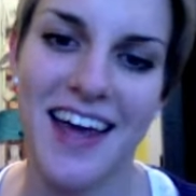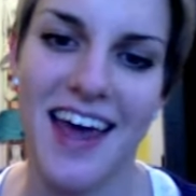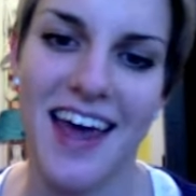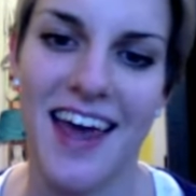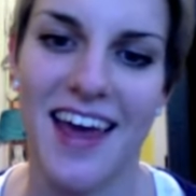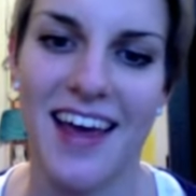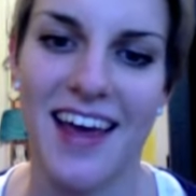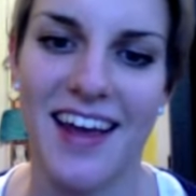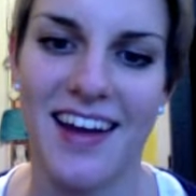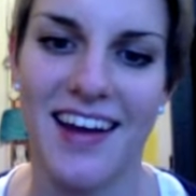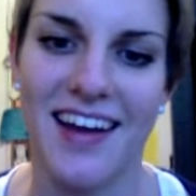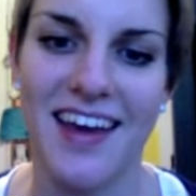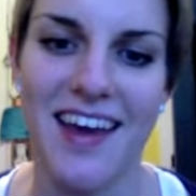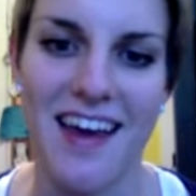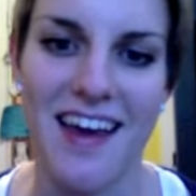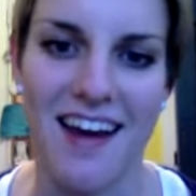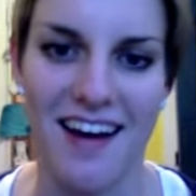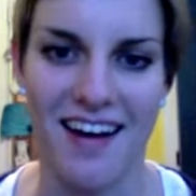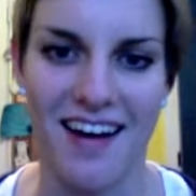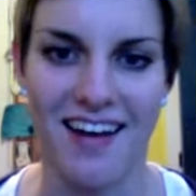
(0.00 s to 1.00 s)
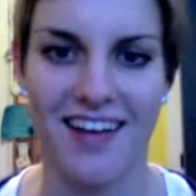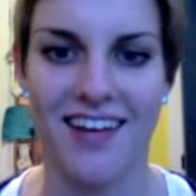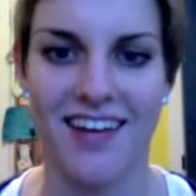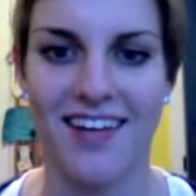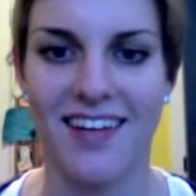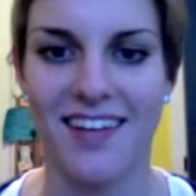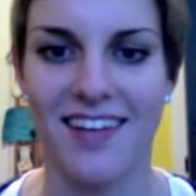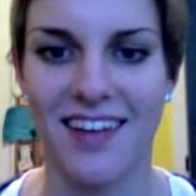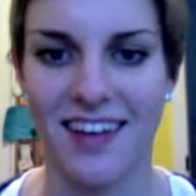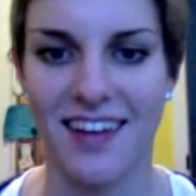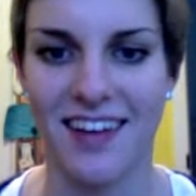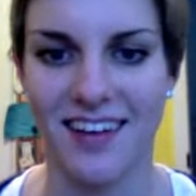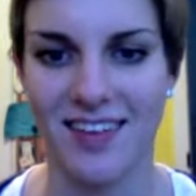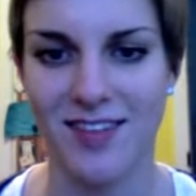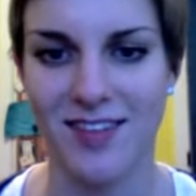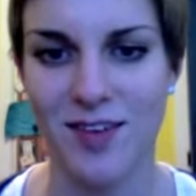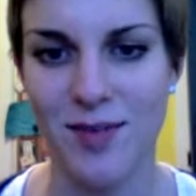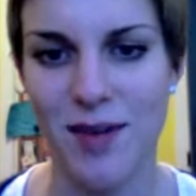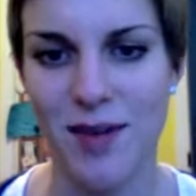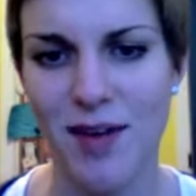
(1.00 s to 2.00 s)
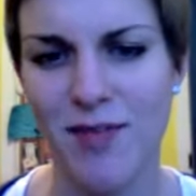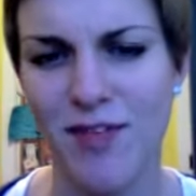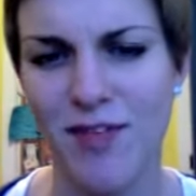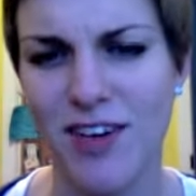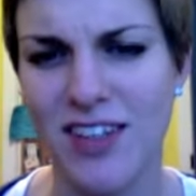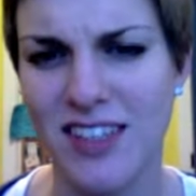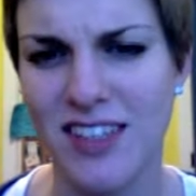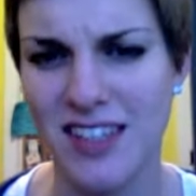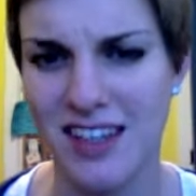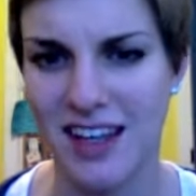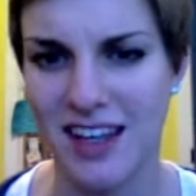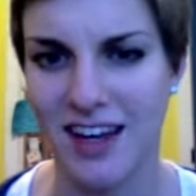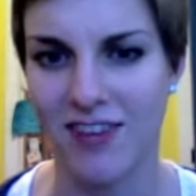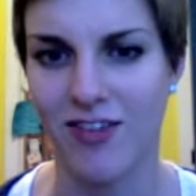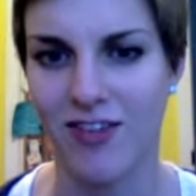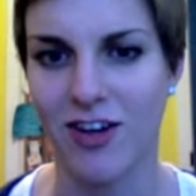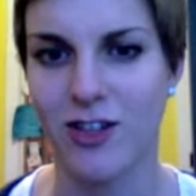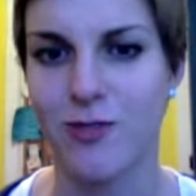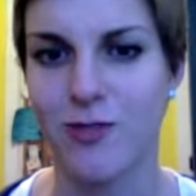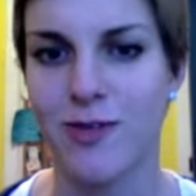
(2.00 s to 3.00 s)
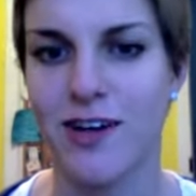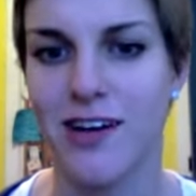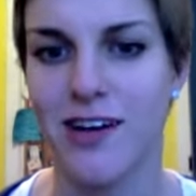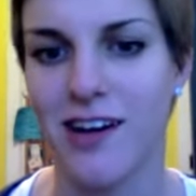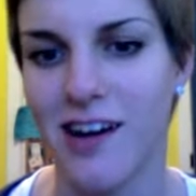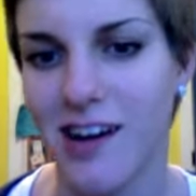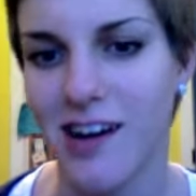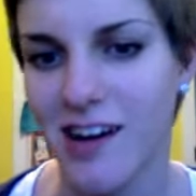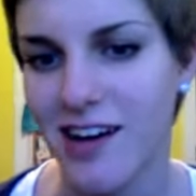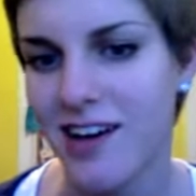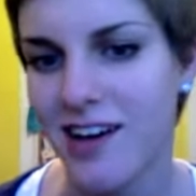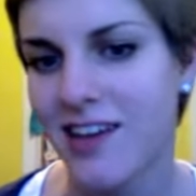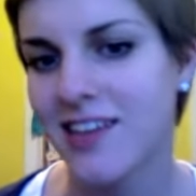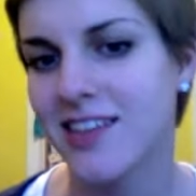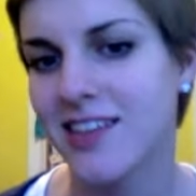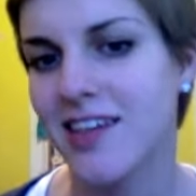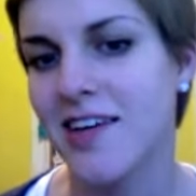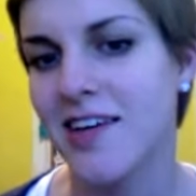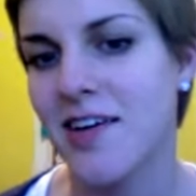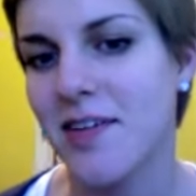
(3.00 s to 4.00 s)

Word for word: and yeah, like we became friends in like freshman year, so